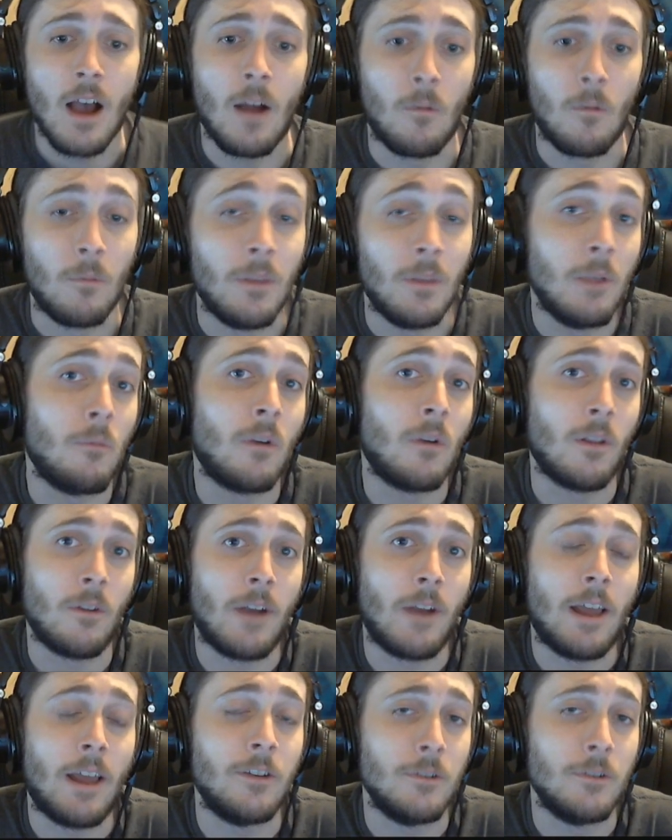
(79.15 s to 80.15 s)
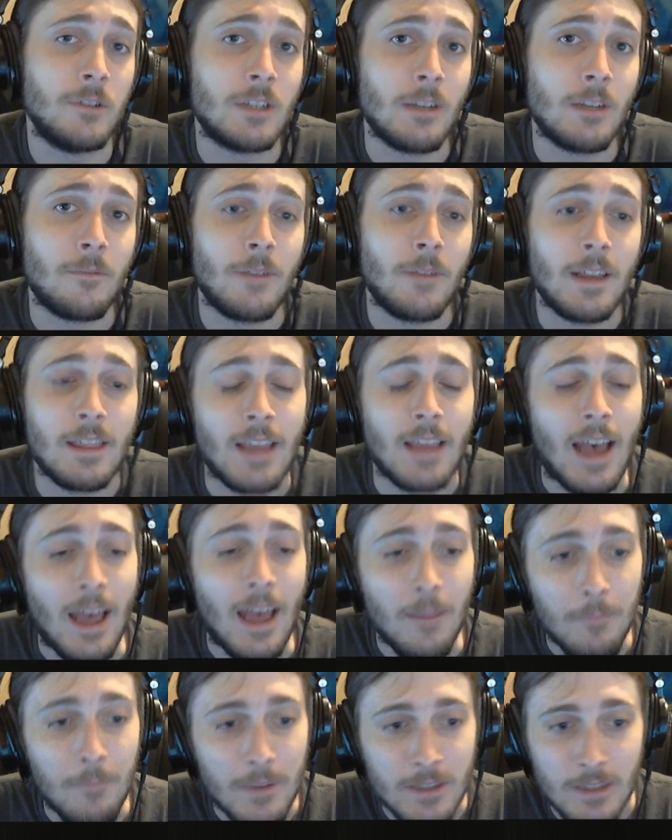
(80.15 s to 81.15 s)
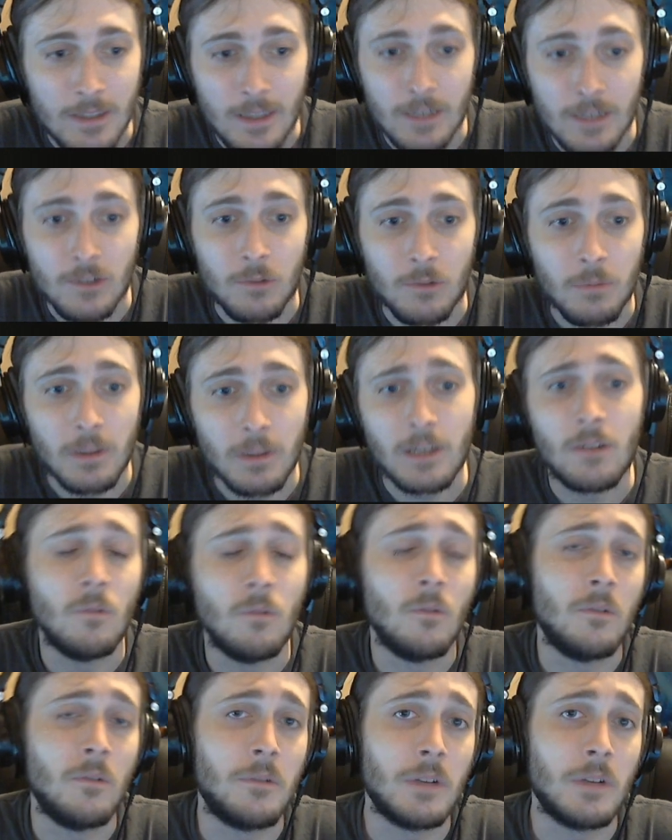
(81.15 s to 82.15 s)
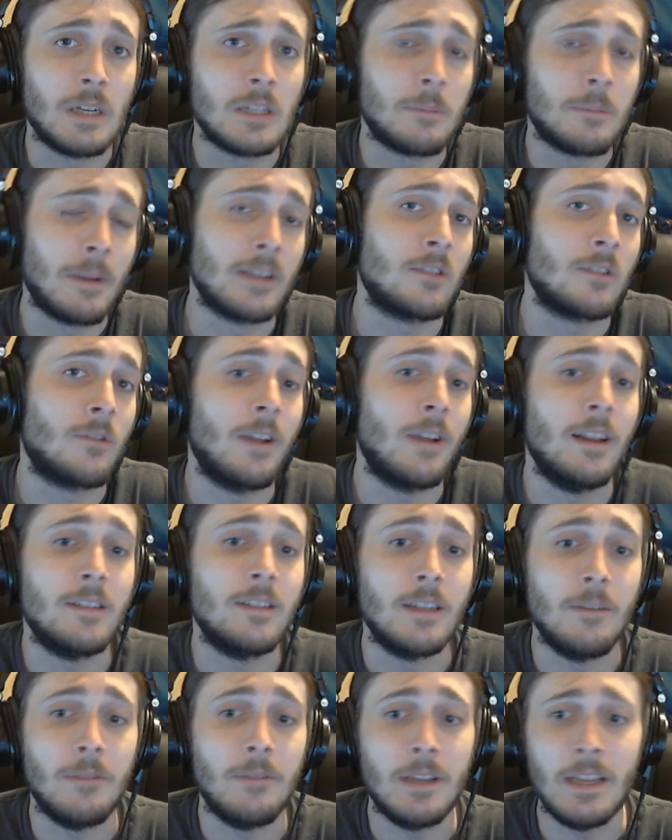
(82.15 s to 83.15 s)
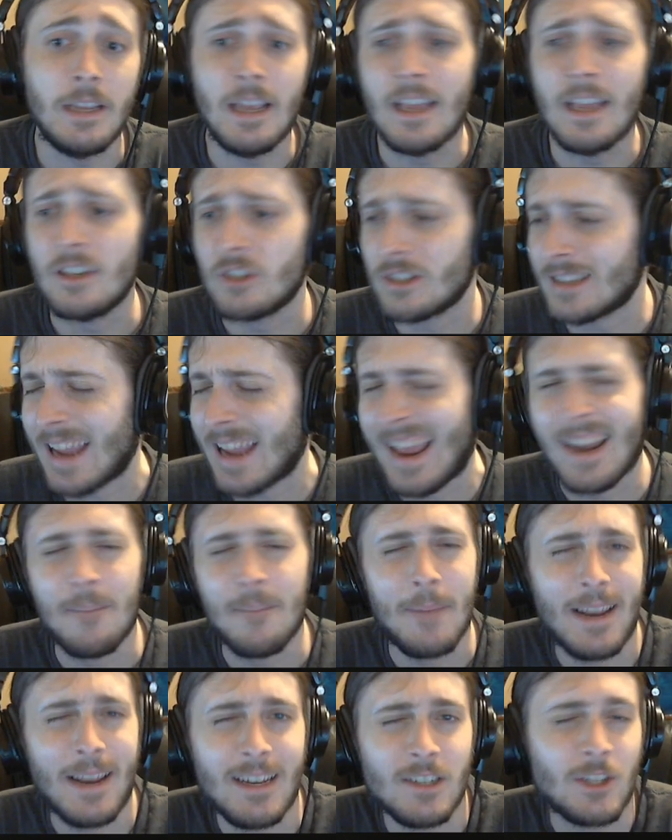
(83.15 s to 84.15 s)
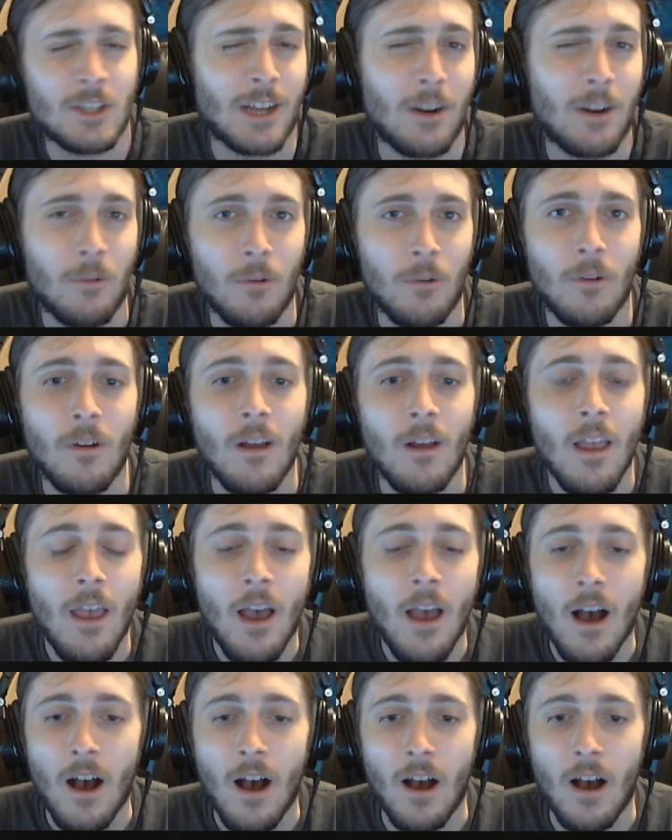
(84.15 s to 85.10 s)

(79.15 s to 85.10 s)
I really want to learn how to do stuff like that because I think it's really cool. It'll express creativity and just animate in general.